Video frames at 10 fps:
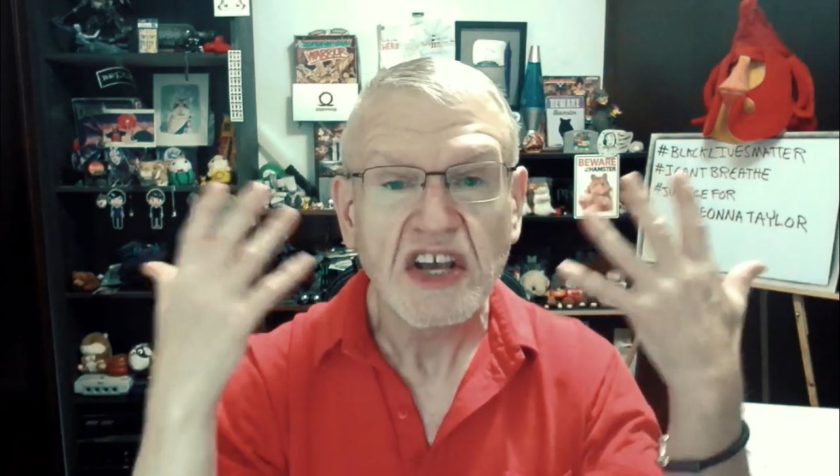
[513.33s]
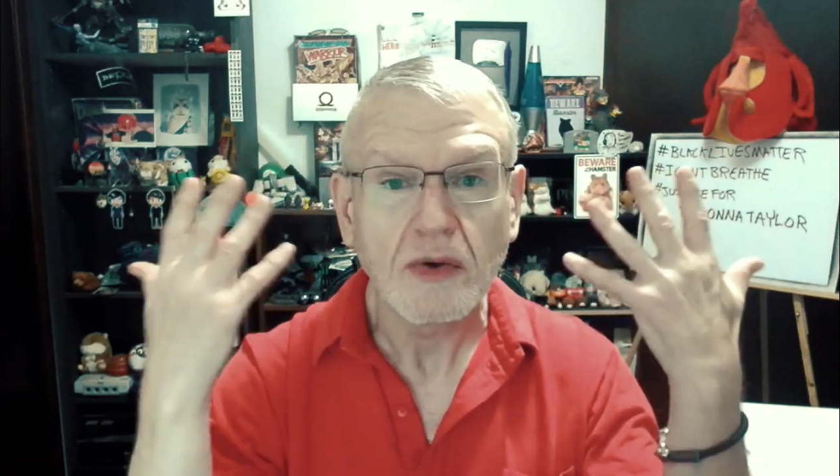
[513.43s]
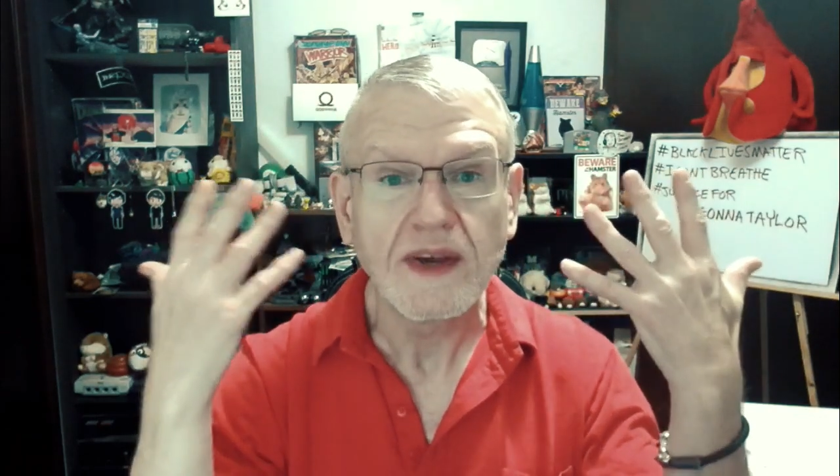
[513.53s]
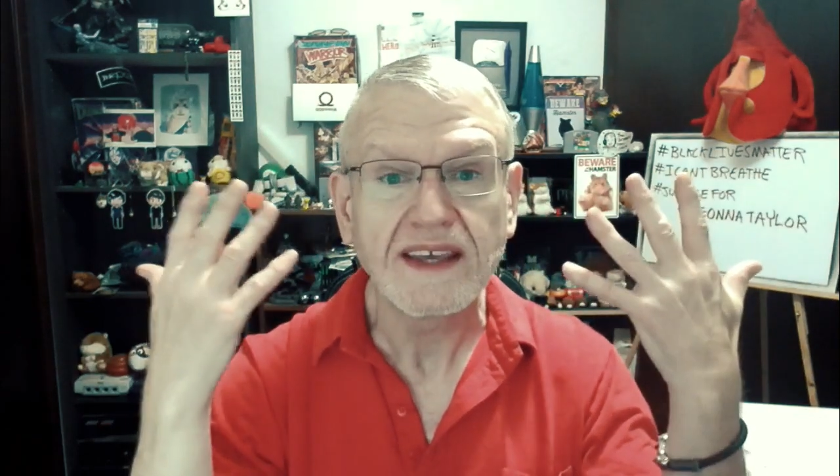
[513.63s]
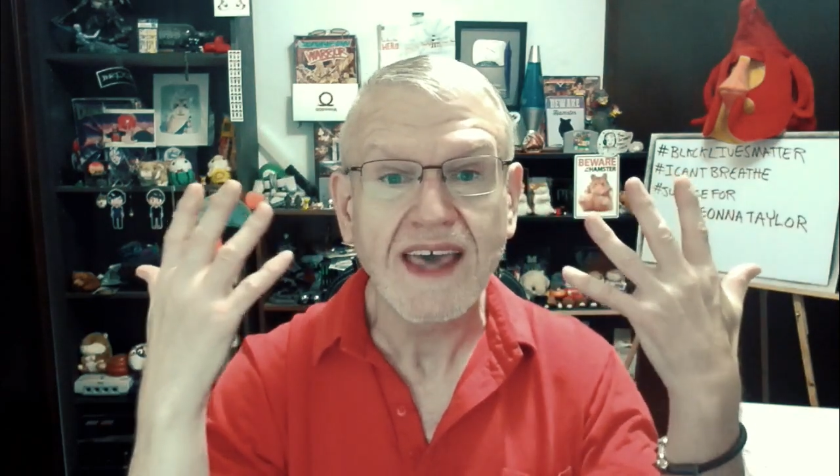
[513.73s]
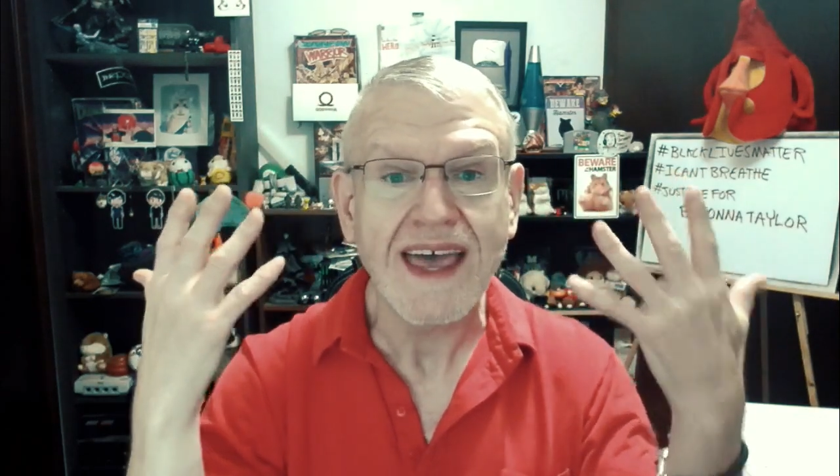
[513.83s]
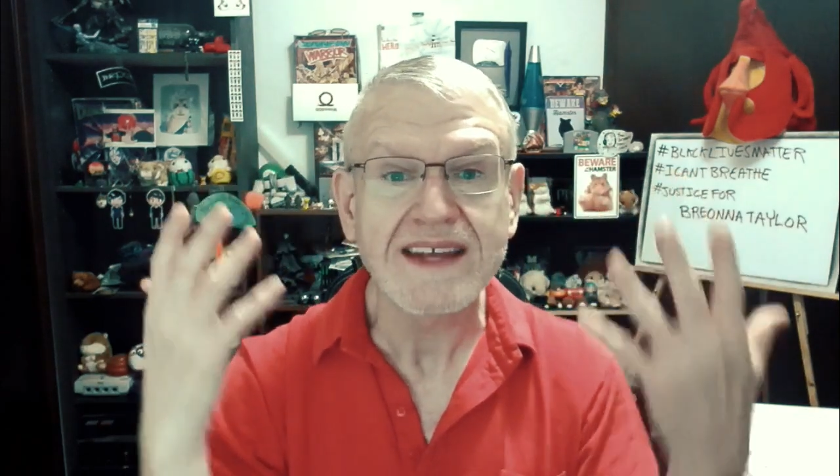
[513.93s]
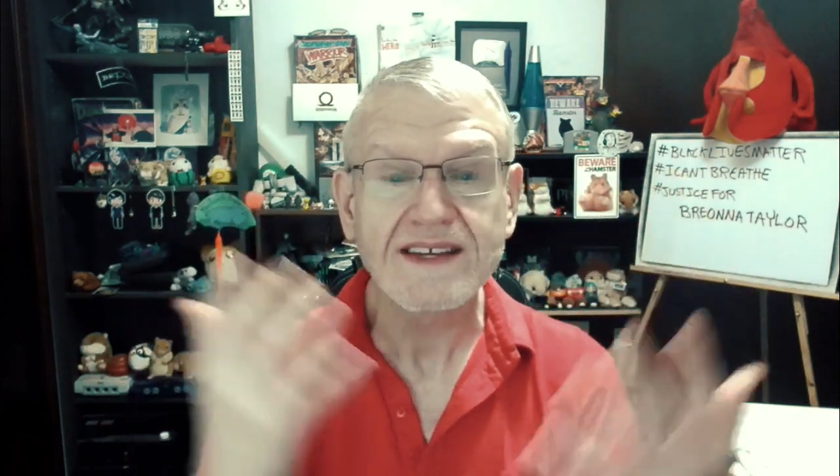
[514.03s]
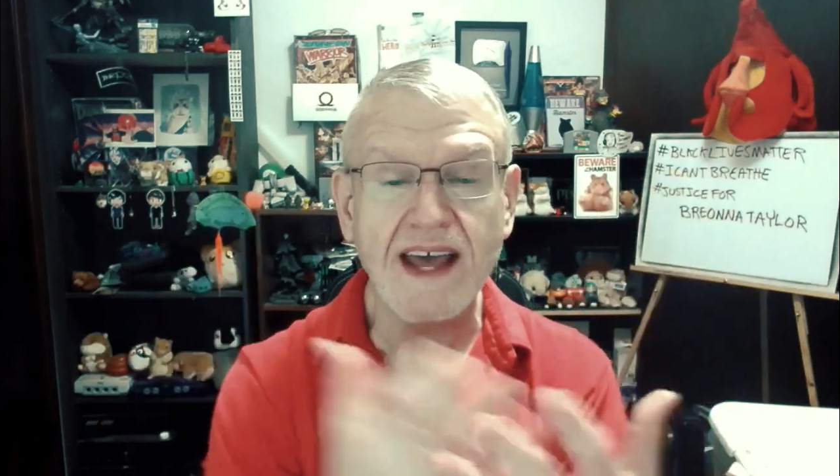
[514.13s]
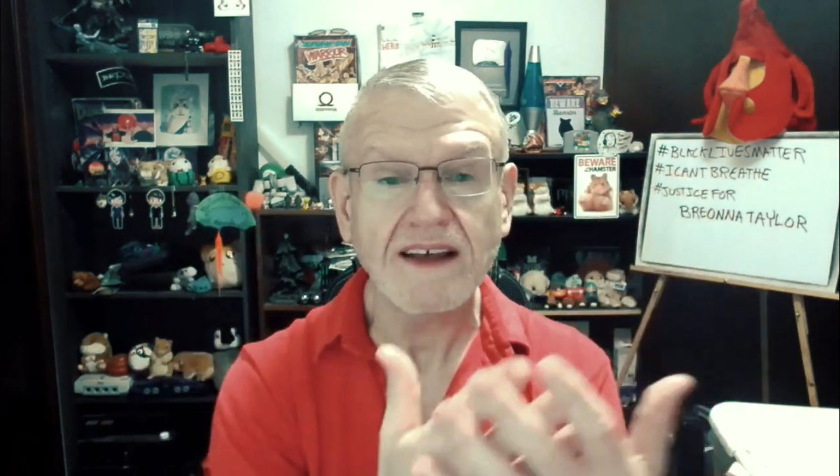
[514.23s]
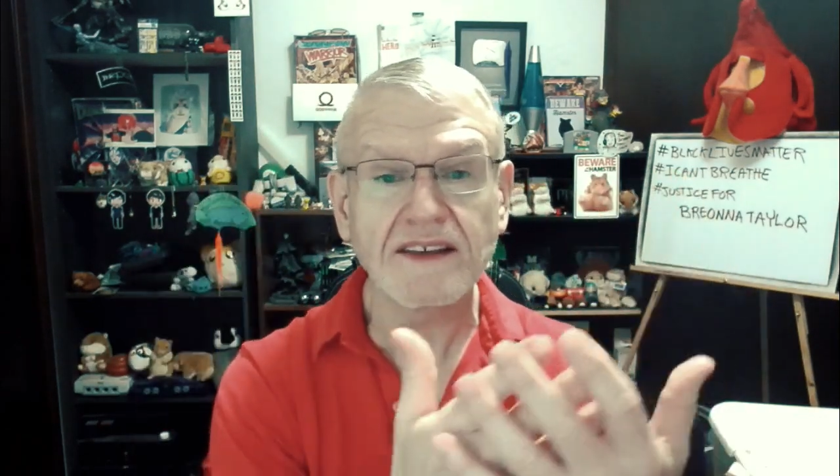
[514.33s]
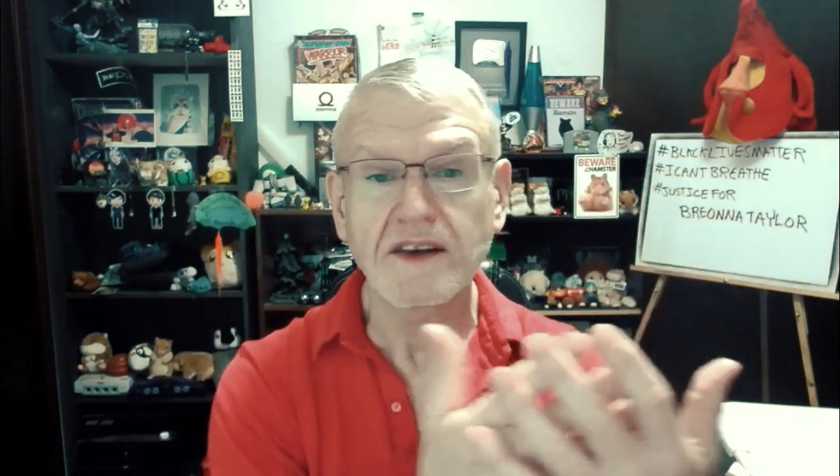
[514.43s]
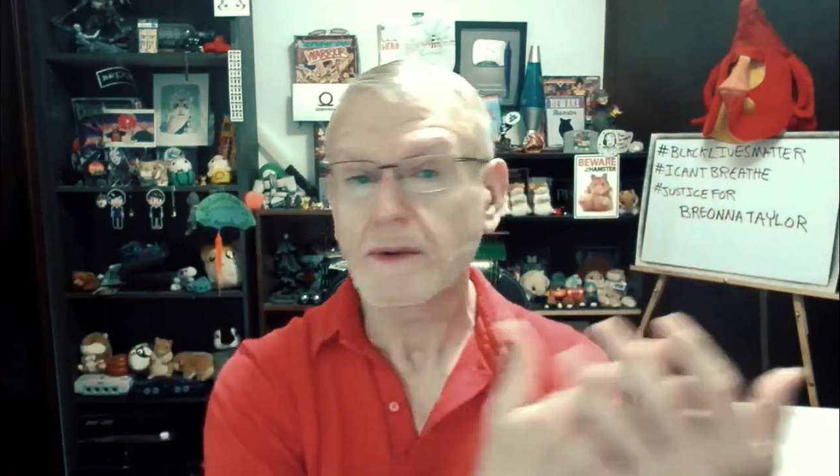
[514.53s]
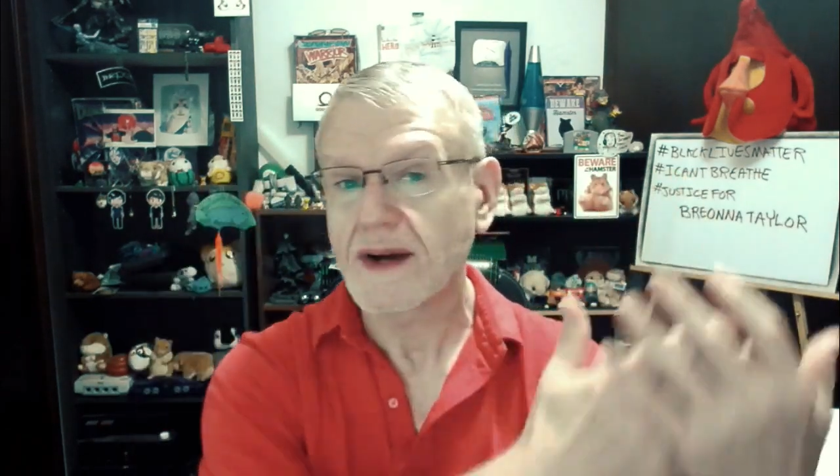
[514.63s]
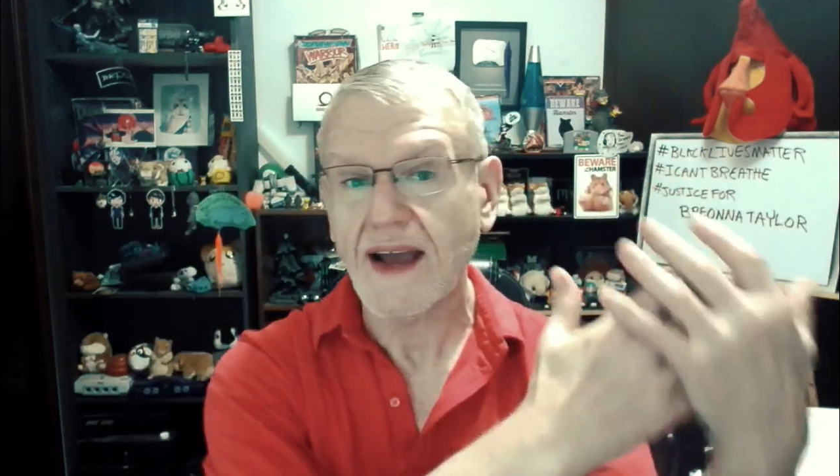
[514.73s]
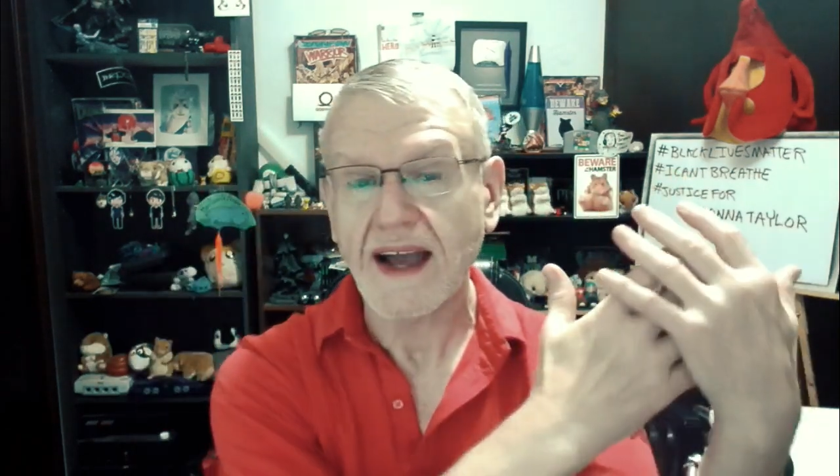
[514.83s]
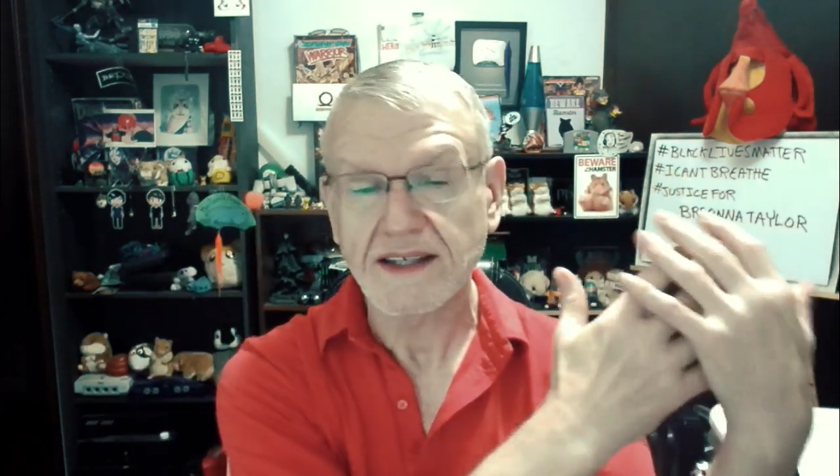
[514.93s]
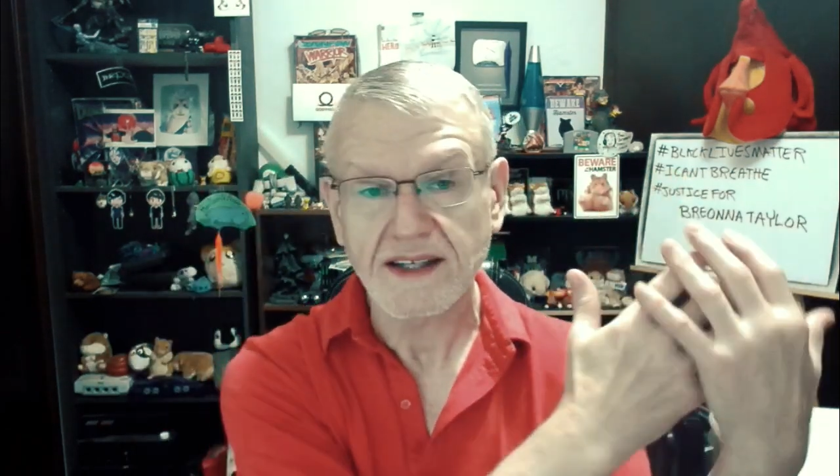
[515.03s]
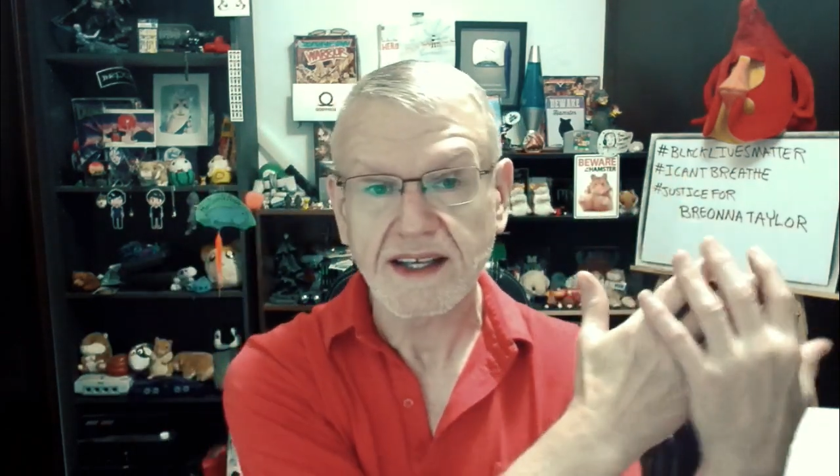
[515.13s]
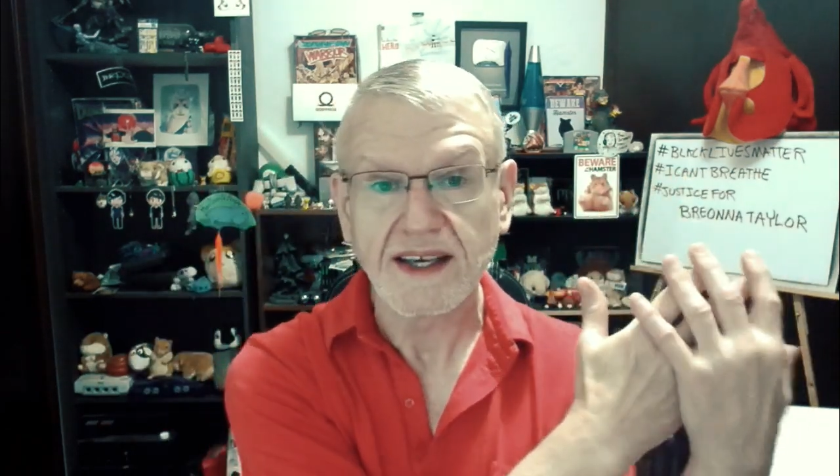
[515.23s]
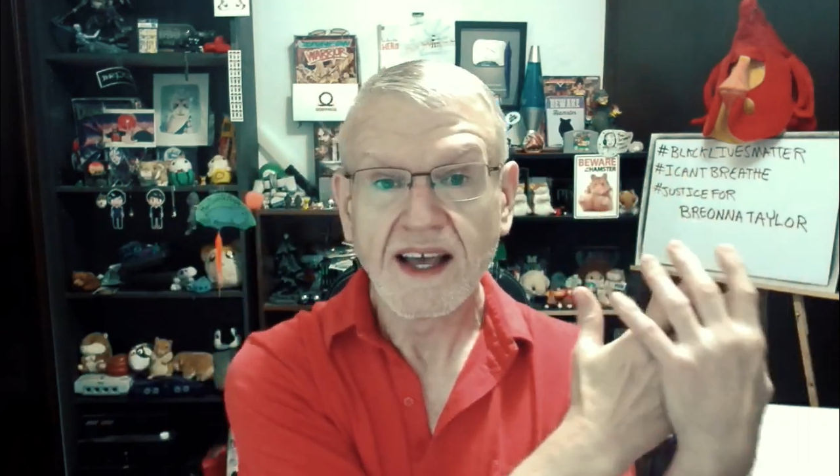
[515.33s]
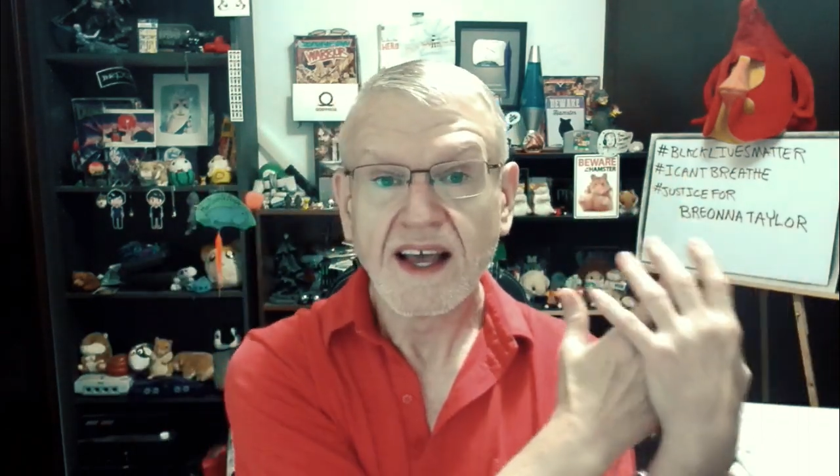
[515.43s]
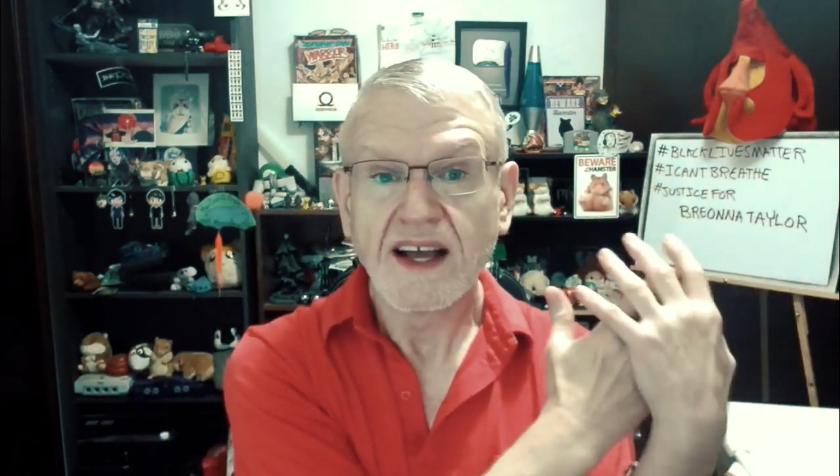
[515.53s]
we can't tell that we're actually